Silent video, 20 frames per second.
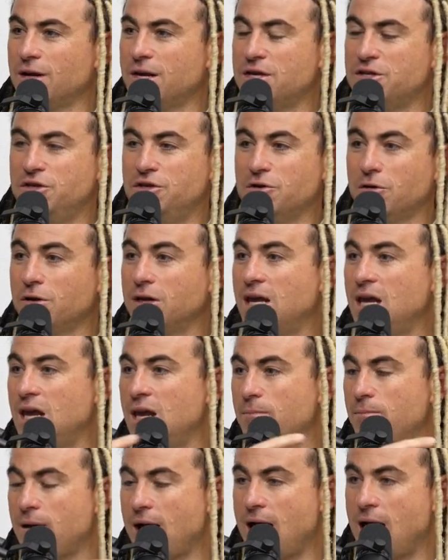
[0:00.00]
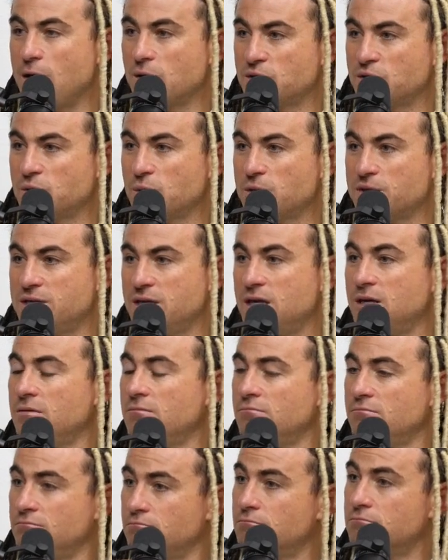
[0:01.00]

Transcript: because you'll keep outsourcing.